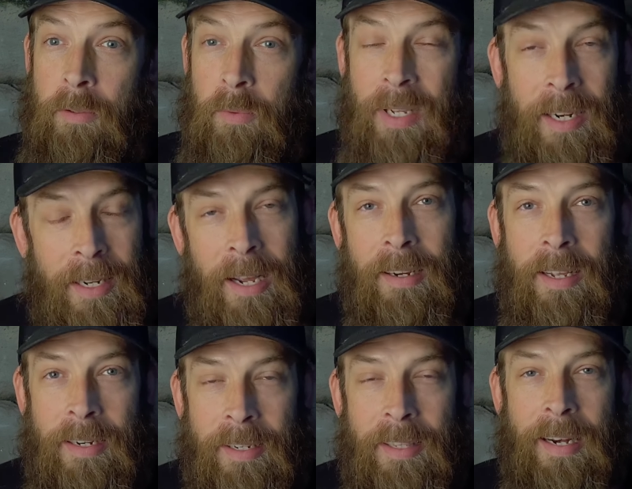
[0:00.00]
kind of kind
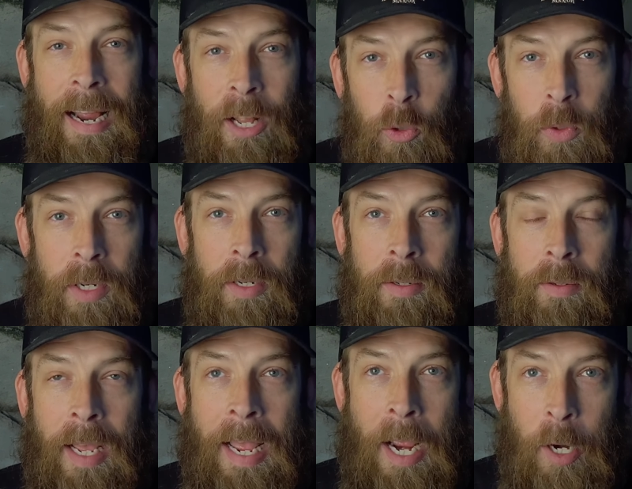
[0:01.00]
of got that Halloween
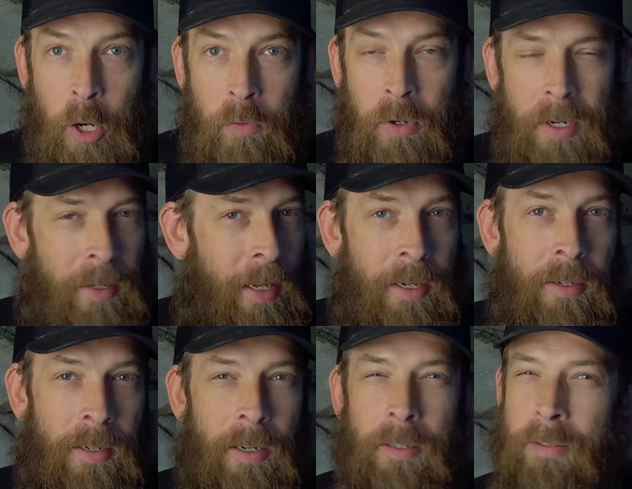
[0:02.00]
hangover. And
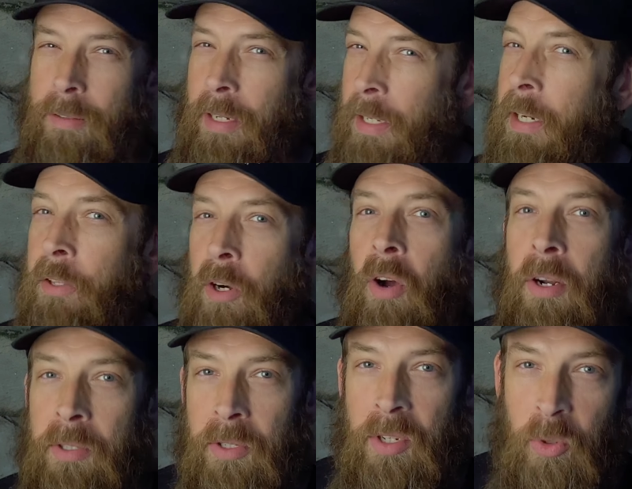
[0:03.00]
and any other
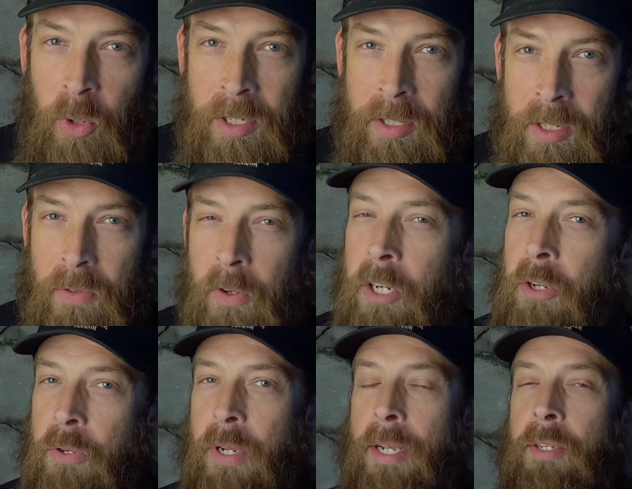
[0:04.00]
haunters that are watching this video,
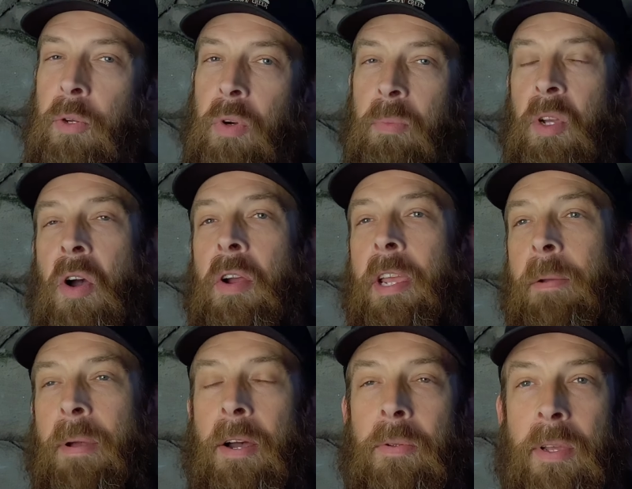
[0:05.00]
you guys know what I'm talking
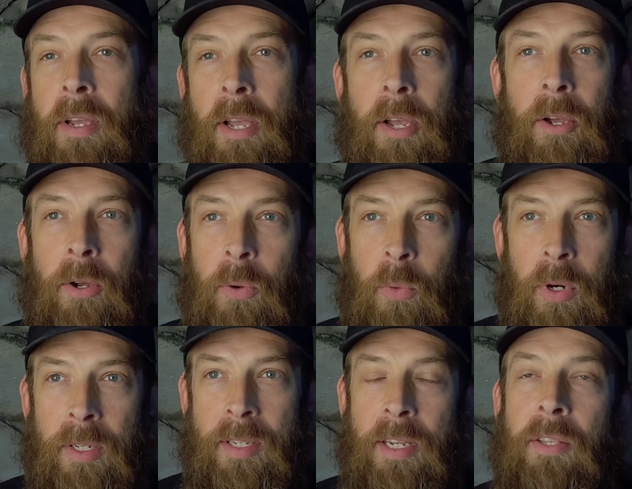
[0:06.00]
about. Where
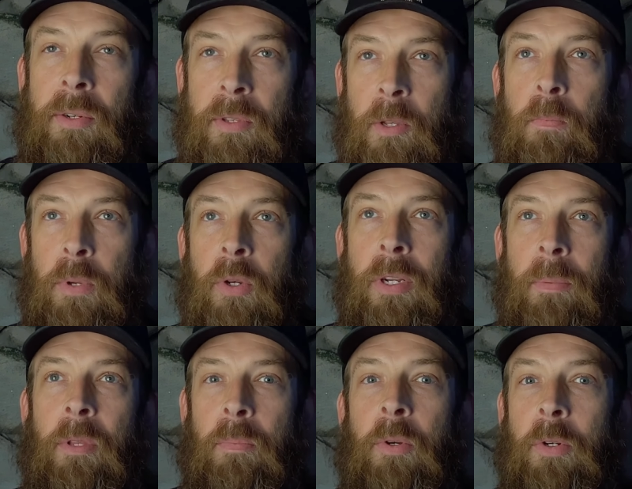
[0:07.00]
it's like the the build up,
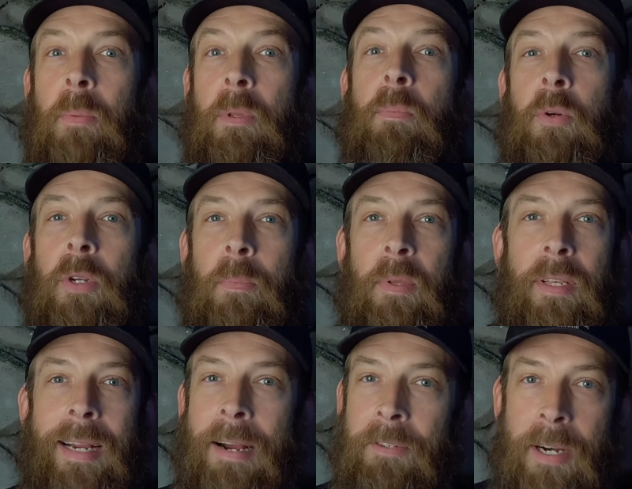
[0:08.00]
the build up, the build up, and then
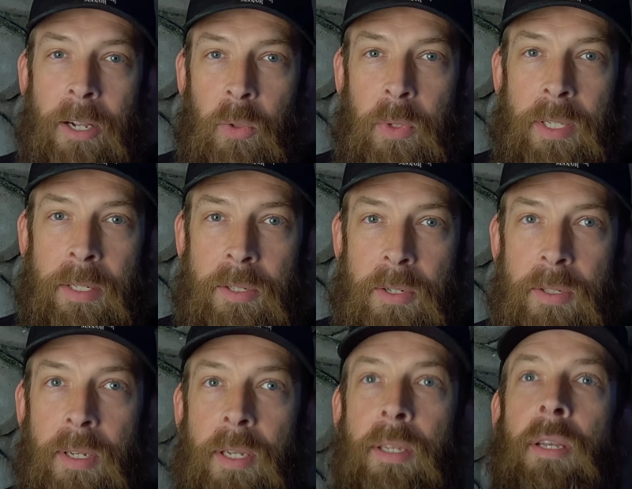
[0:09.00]
after Halloween, it's just
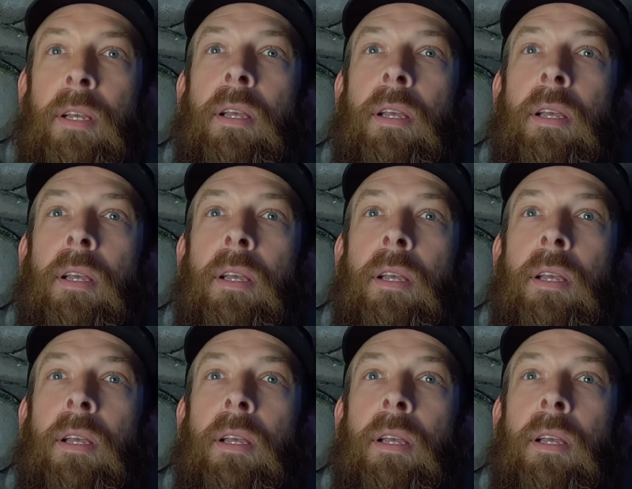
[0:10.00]
like,